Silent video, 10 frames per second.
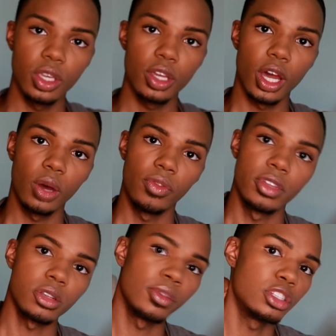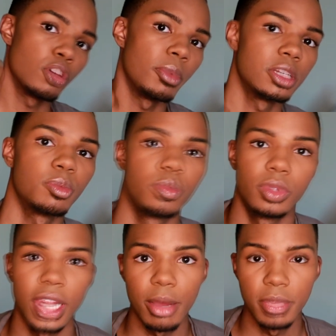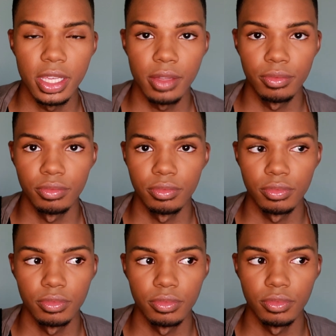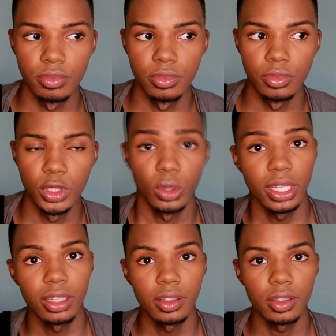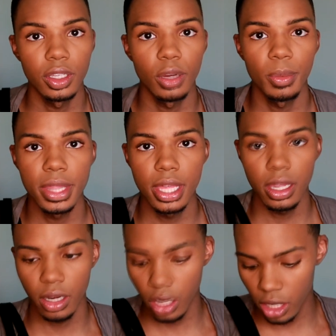there's only so much that I'll be doing, with it.